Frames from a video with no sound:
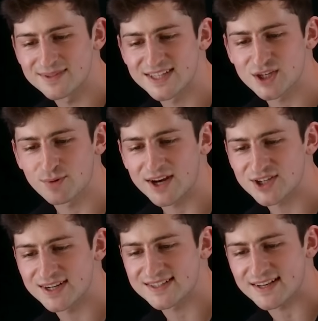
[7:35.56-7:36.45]

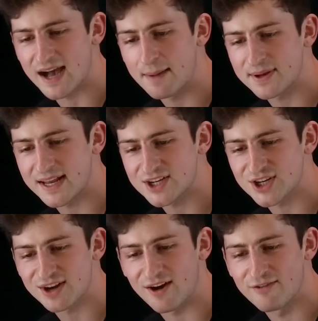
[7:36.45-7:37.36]
situation is a
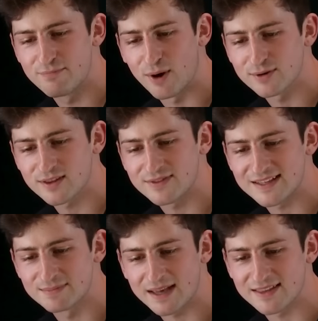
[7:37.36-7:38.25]
combination of both of
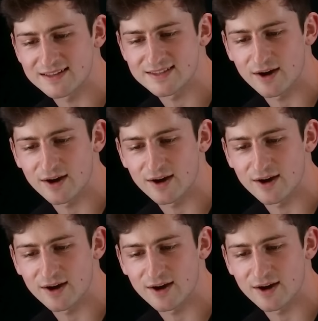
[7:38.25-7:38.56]
these methods.